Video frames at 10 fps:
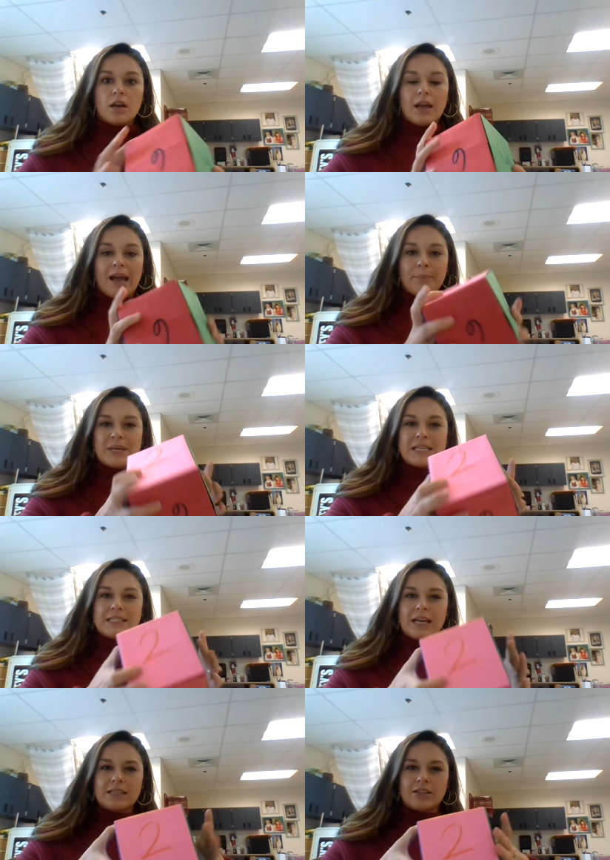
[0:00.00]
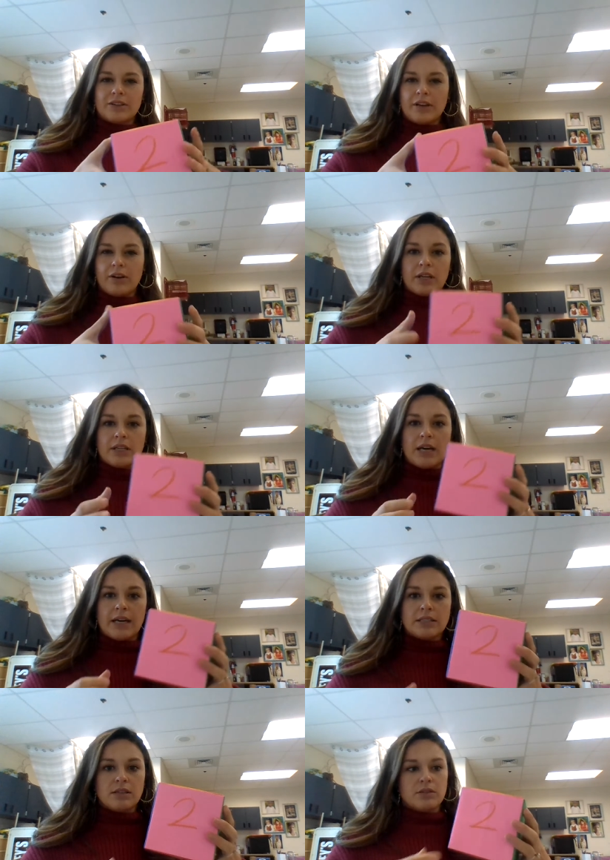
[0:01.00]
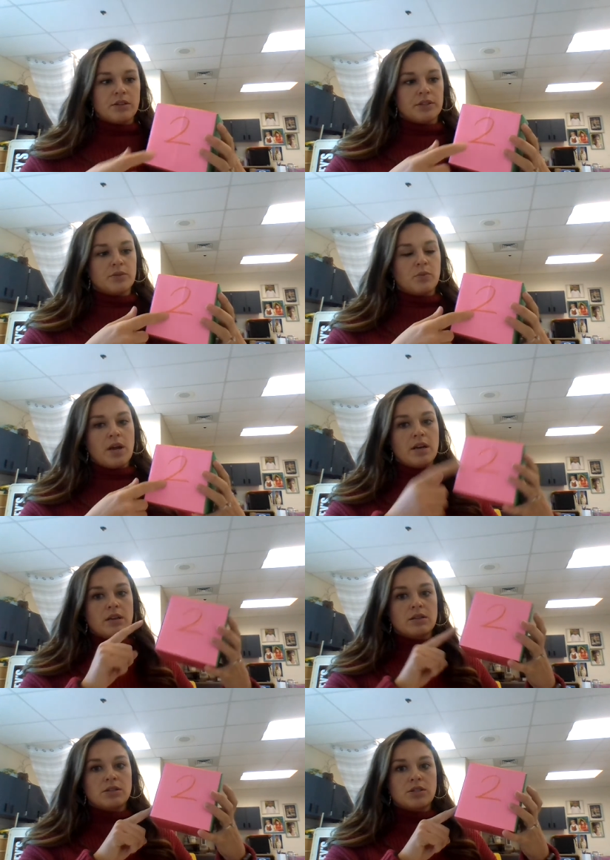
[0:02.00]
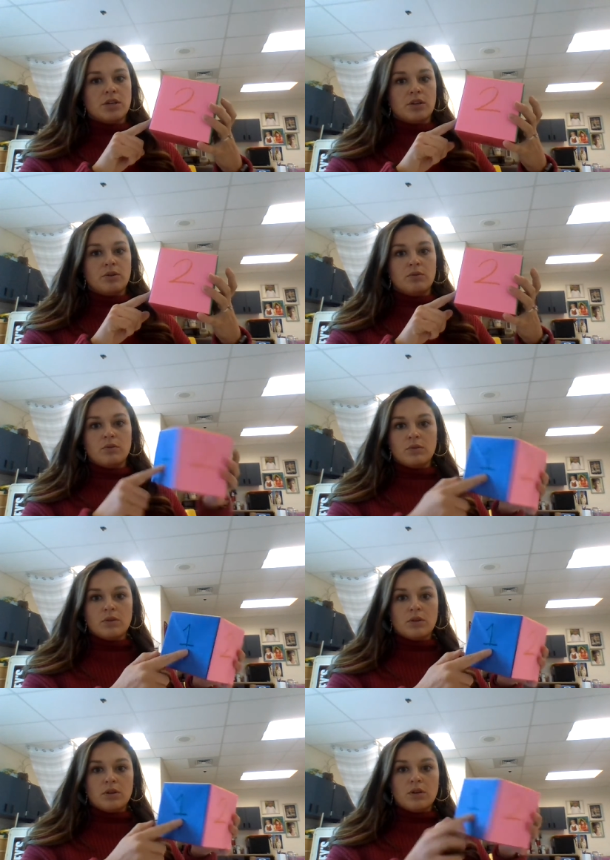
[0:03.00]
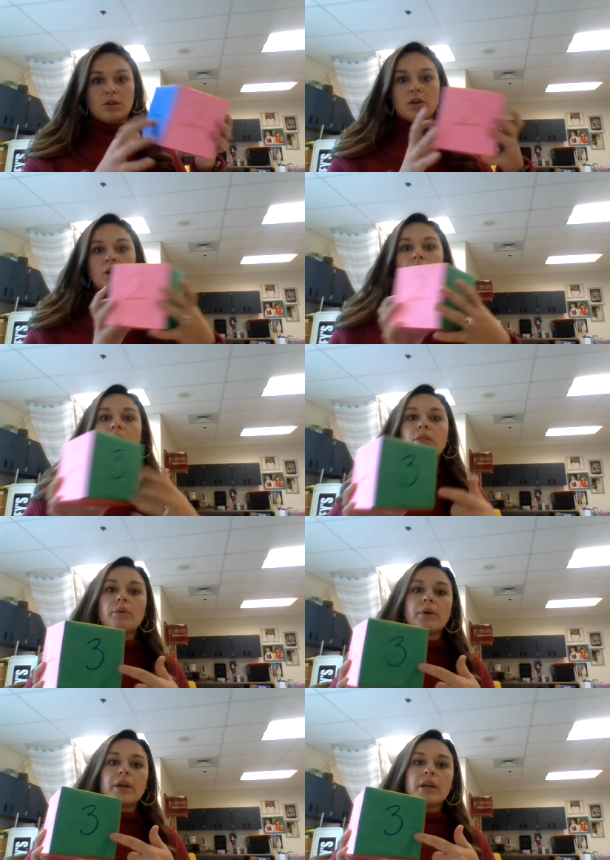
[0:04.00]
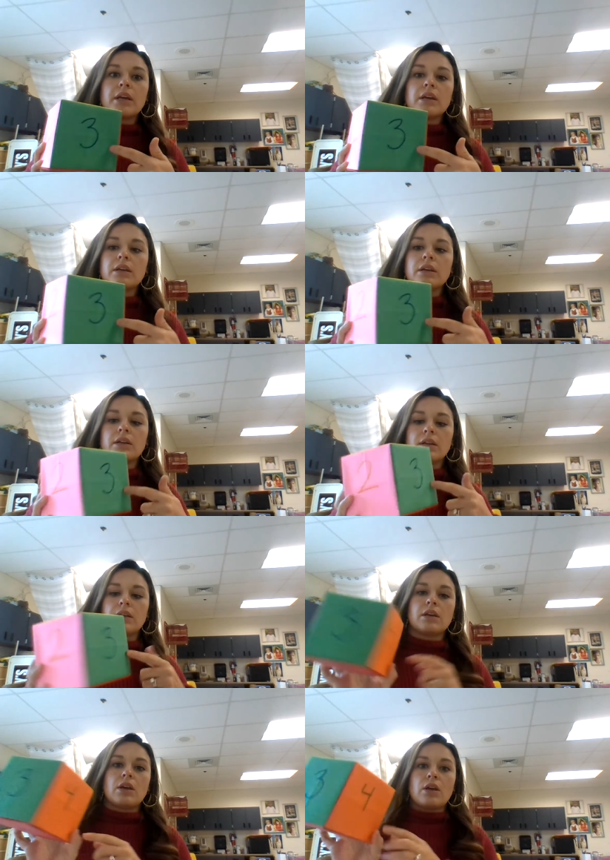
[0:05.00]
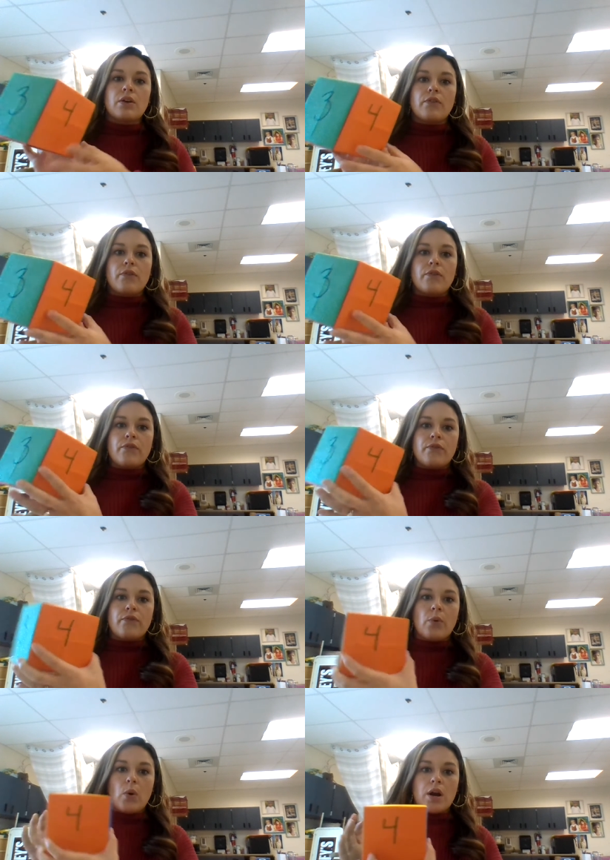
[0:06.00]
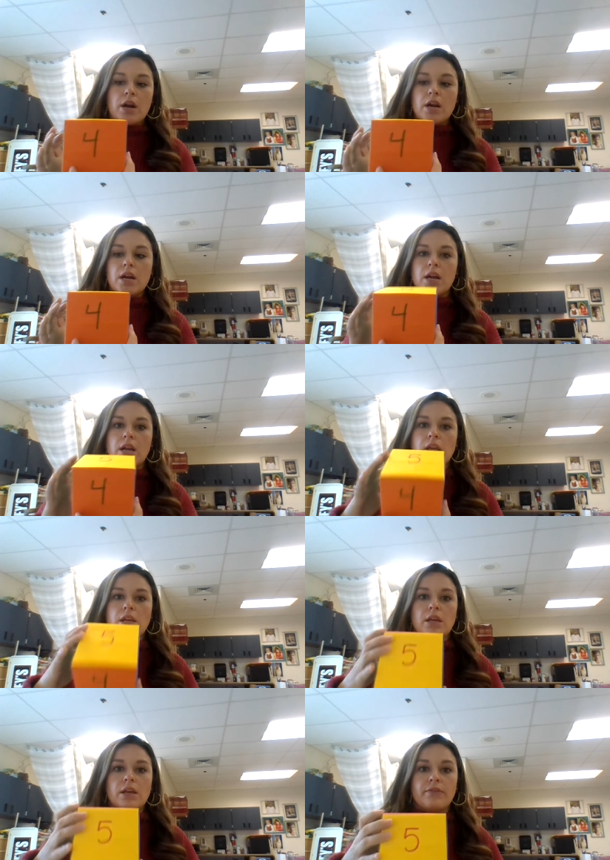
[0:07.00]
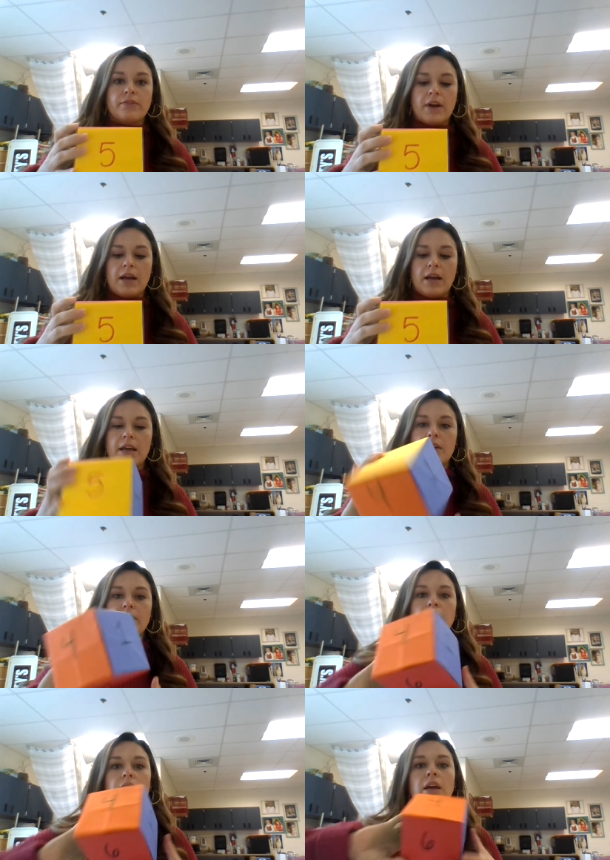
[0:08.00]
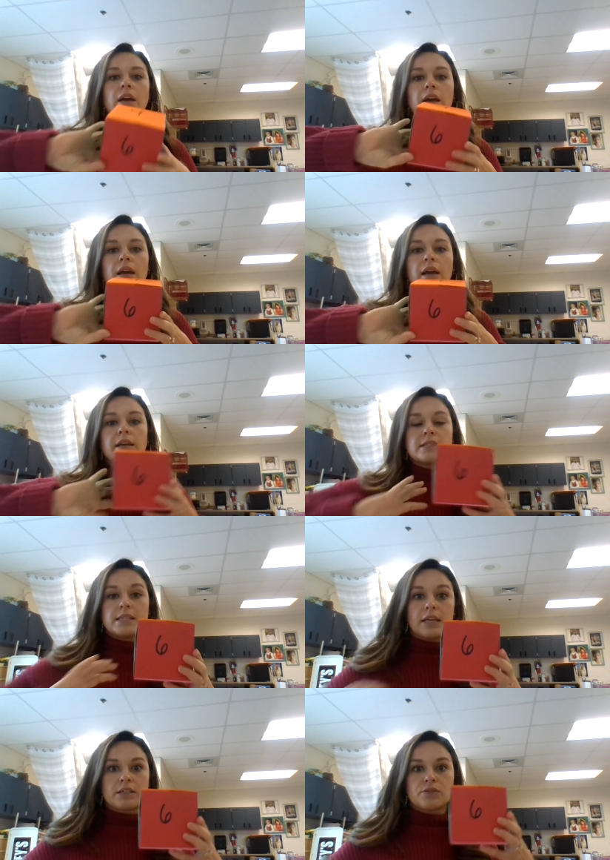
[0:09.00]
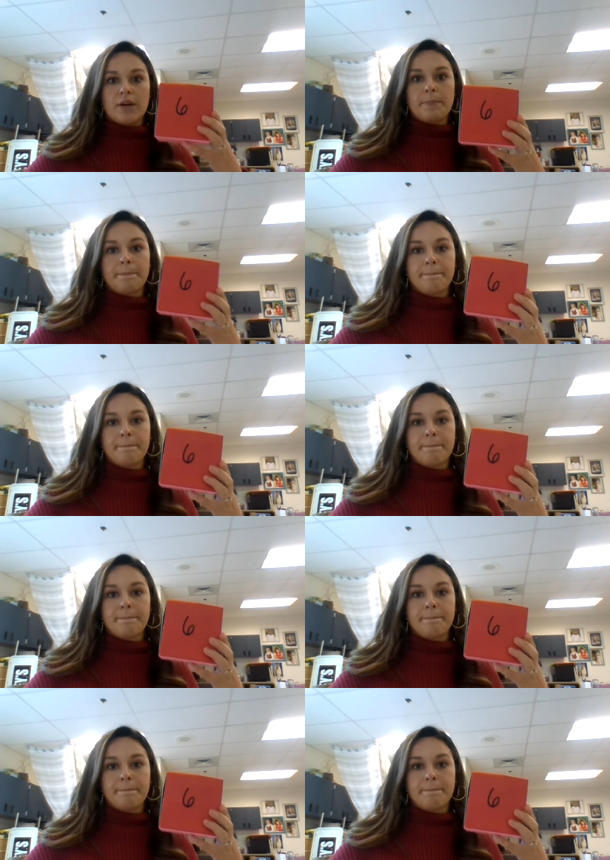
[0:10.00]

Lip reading: How many sides are there on a dice? There's 1, 2, 3, 4, 5, and 6, right?